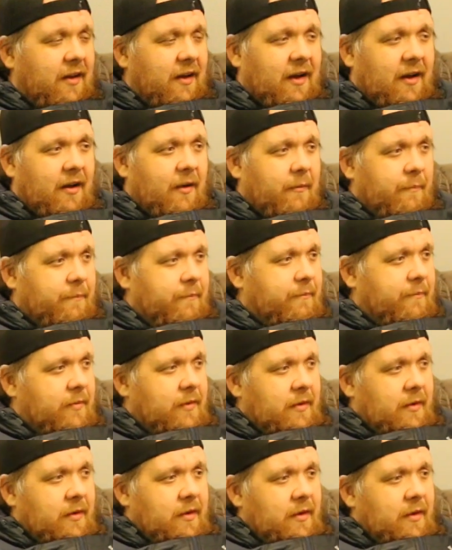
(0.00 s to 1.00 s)
Um,
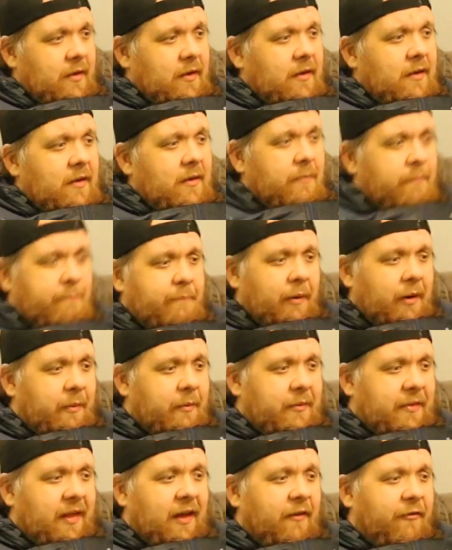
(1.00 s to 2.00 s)
but
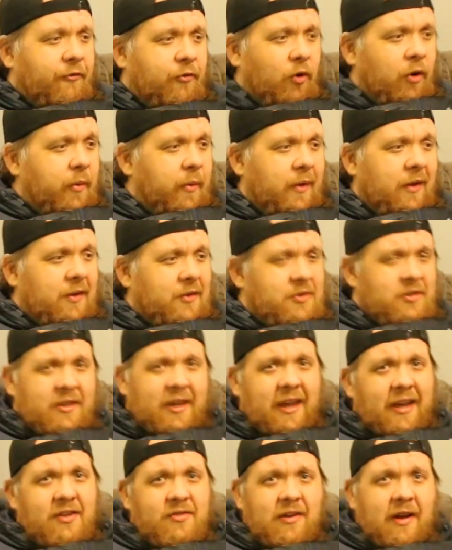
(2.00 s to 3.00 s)
without four wheels, you
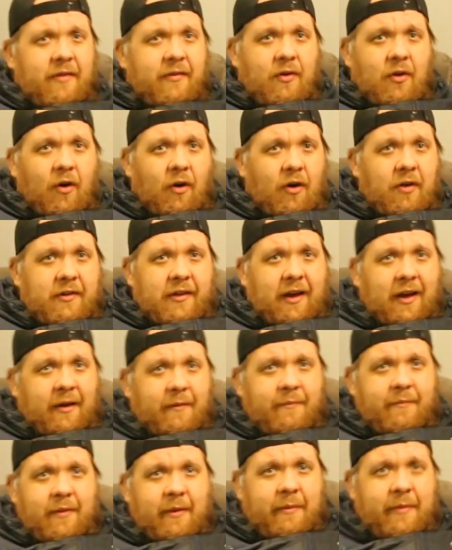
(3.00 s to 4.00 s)
can't drive a car,
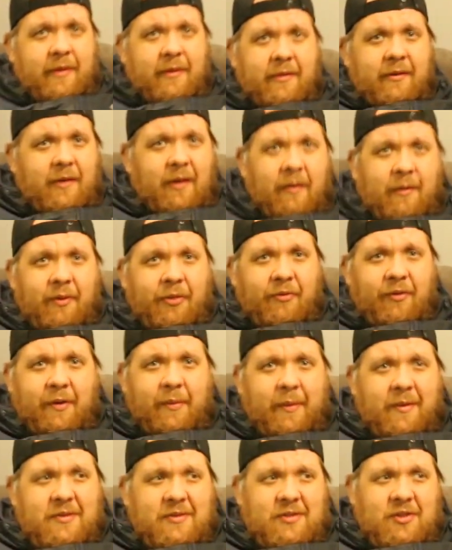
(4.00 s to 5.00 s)
Tom. I mean, you know, with three
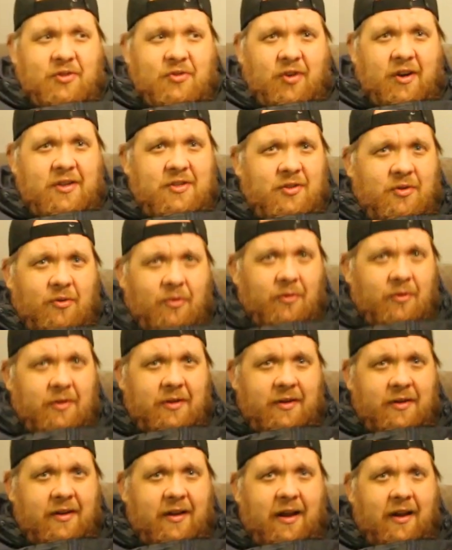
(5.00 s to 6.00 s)
wheels, it's a tricycle,
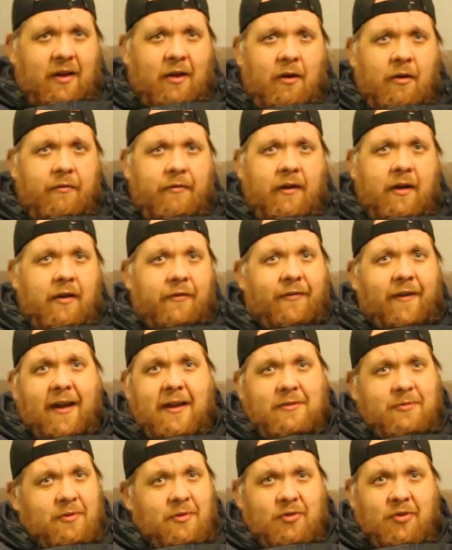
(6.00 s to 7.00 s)
and you're not going very
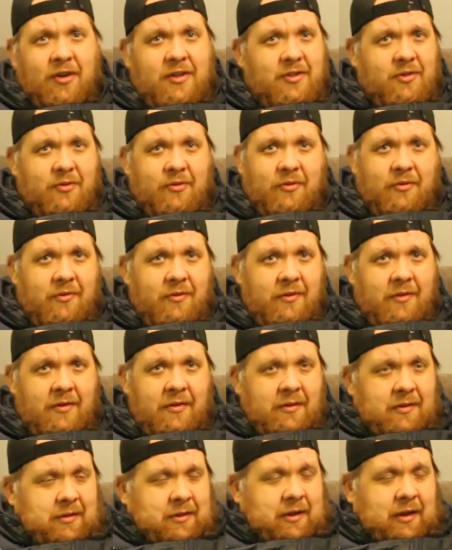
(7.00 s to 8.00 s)
fast with a tricycle.
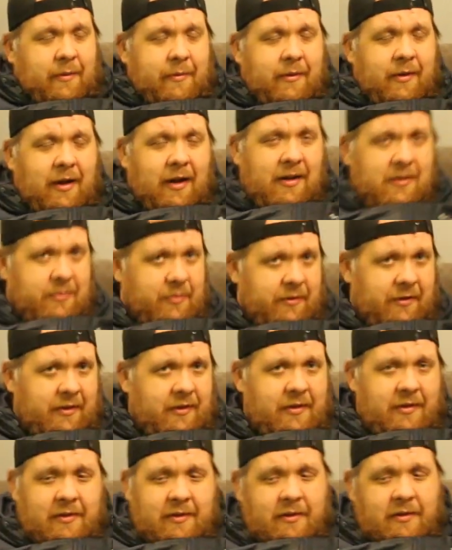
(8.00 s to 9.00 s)
I'll be honest with
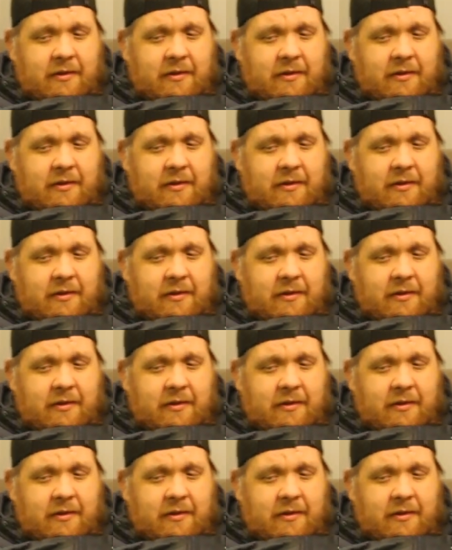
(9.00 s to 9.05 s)
you.